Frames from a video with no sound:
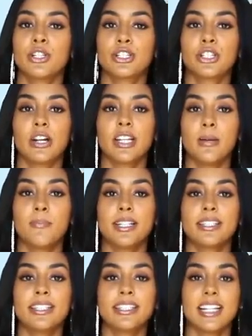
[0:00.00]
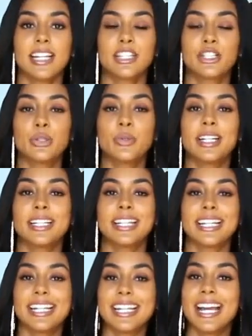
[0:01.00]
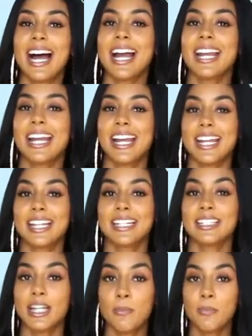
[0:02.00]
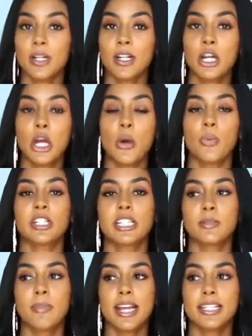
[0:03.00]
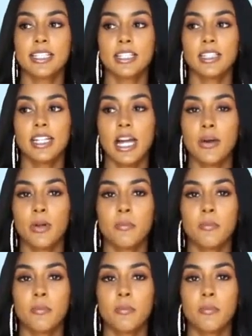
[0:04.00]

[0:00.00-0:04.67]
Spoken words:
when you're starting a business is to get an EIN number, which is basically a